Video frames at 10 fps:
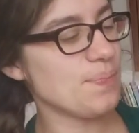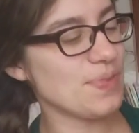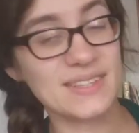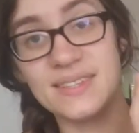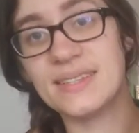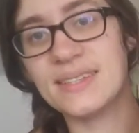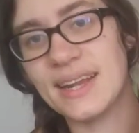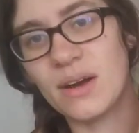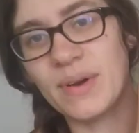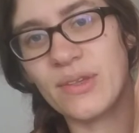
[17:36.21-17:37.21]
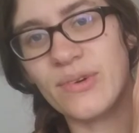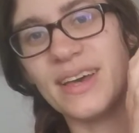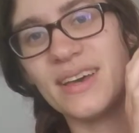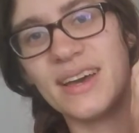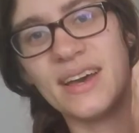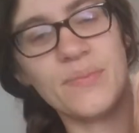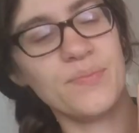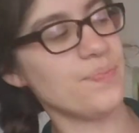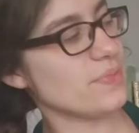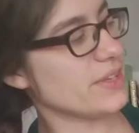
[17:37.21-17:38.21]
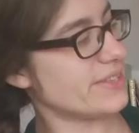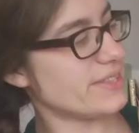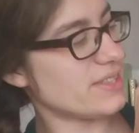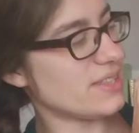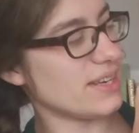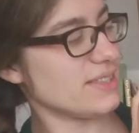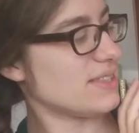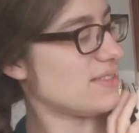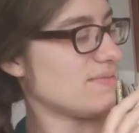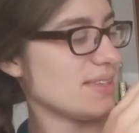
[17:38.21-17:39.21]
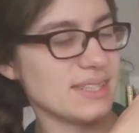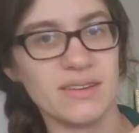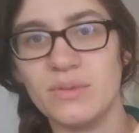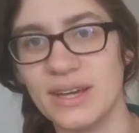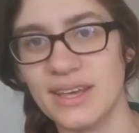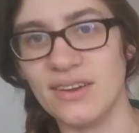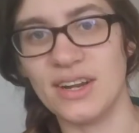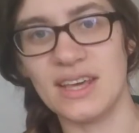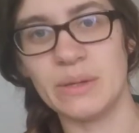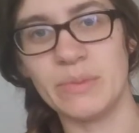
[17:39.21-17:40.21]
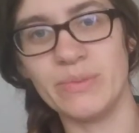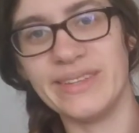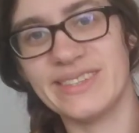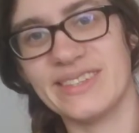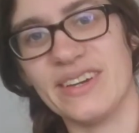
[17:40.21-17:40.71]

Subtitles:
This is inside out, by the way, because that's how I'm working on it at the moment.